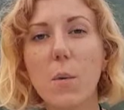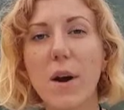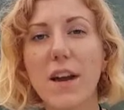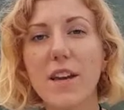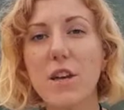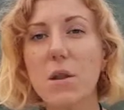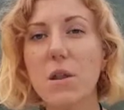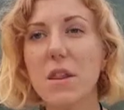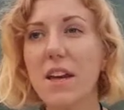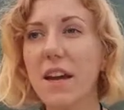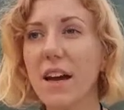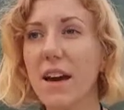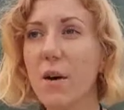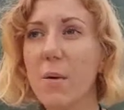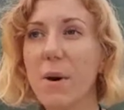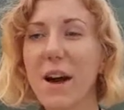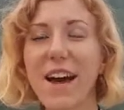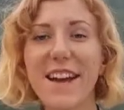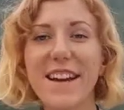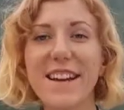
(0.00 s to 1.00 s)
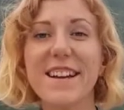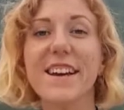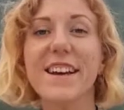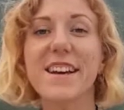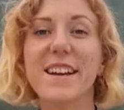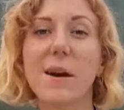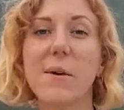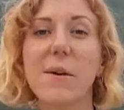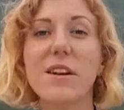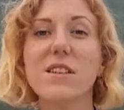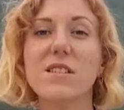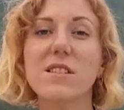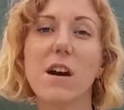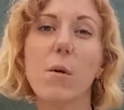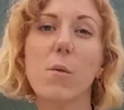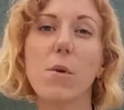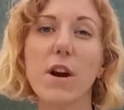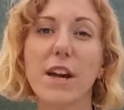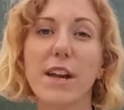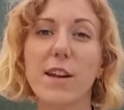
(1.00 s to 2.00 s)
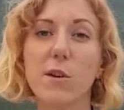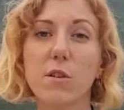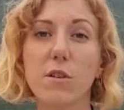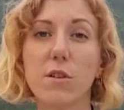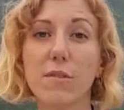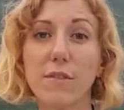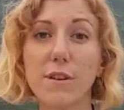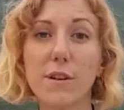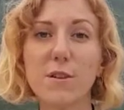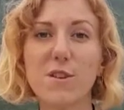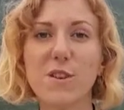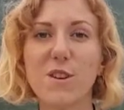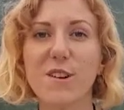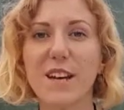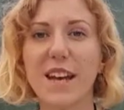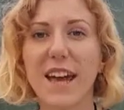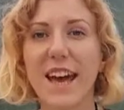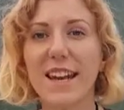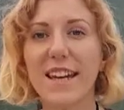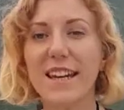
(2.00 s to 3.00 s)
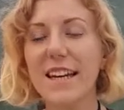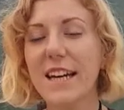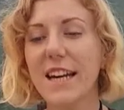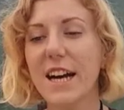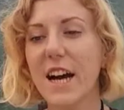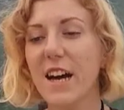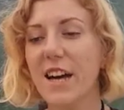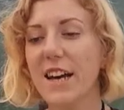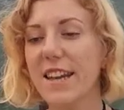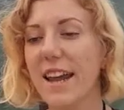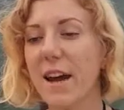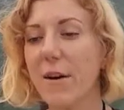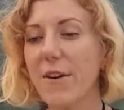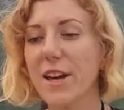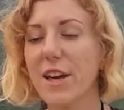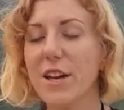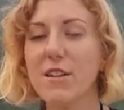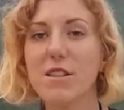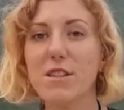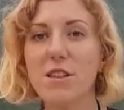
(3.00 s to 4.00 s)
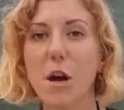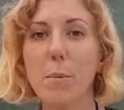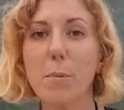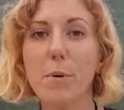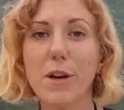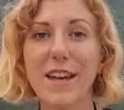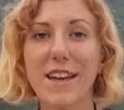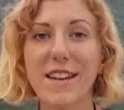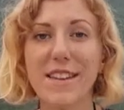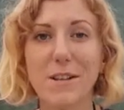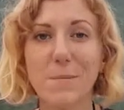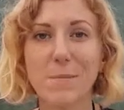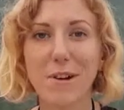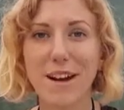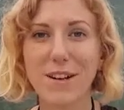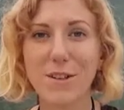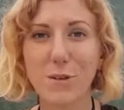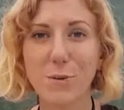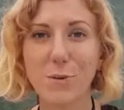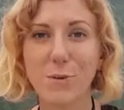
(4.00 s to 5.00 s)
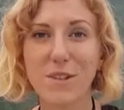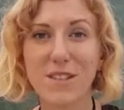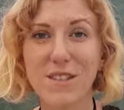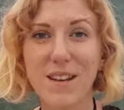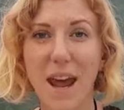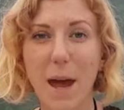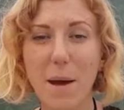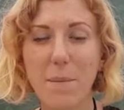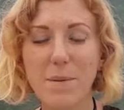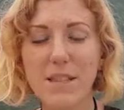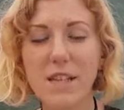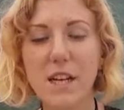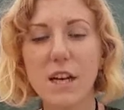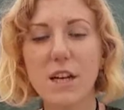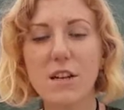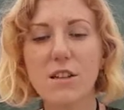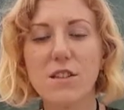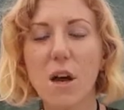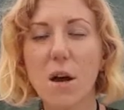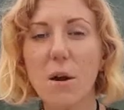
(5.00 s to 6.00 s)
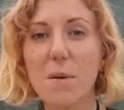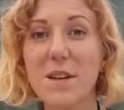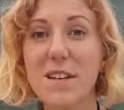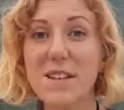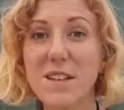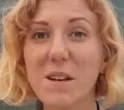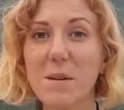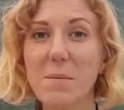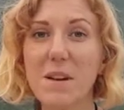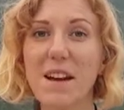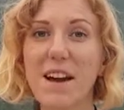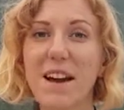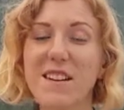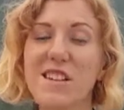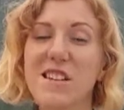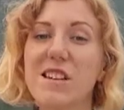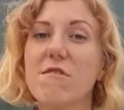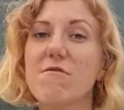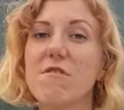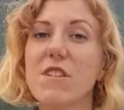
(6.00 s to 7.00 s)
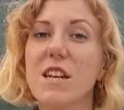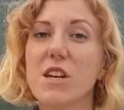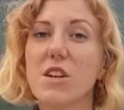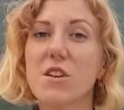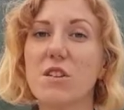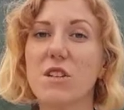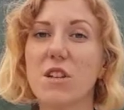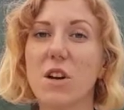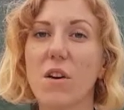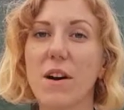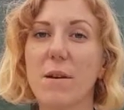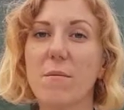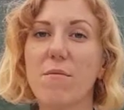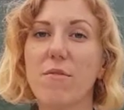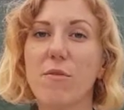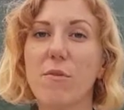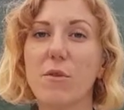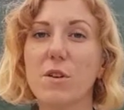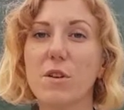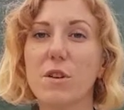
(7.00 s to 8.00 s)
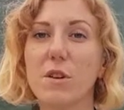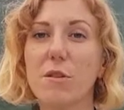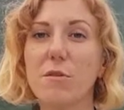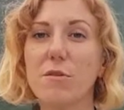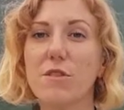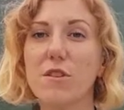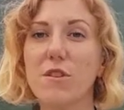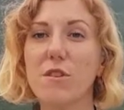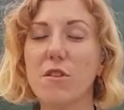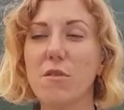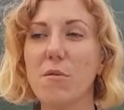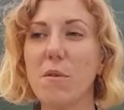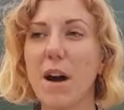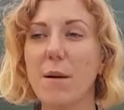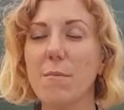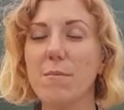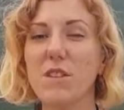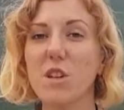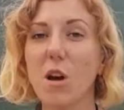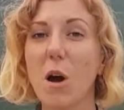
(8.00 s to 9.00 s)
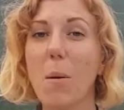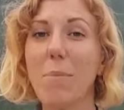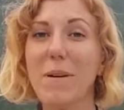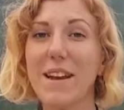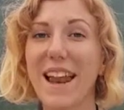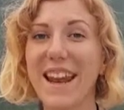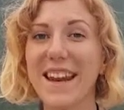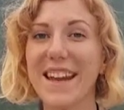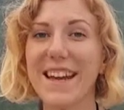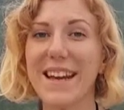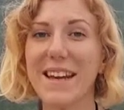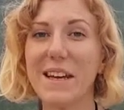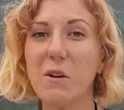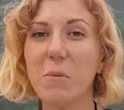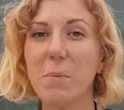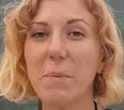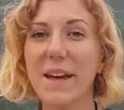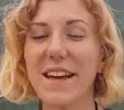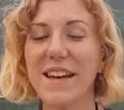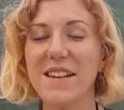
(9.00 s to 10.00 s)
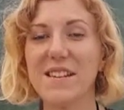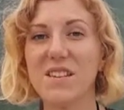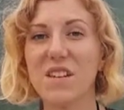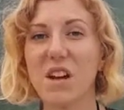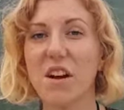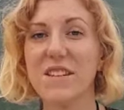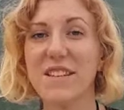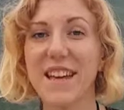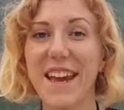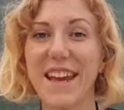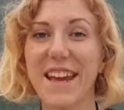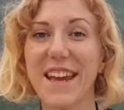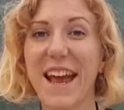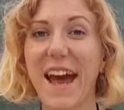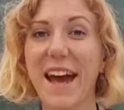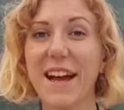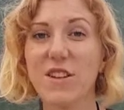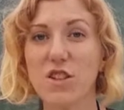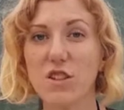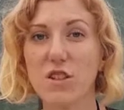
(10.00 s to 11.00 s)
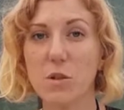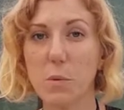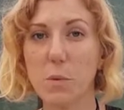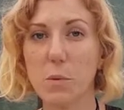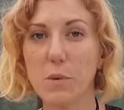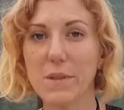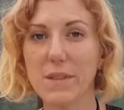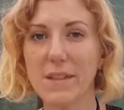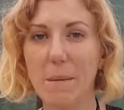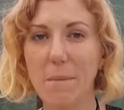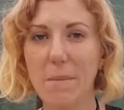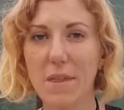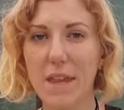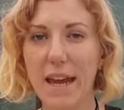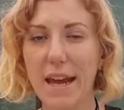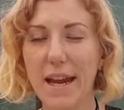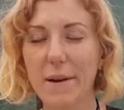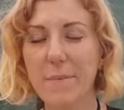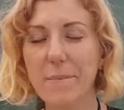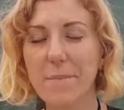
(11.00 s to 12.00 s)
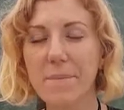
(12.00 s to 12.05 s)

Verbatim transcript: where you think, oh hey, now I can start working on the future again, uh, now I can start putting in these practical steps. So it's going to be actually a really good time for you to um, start planning a little bit and start taking action towards something.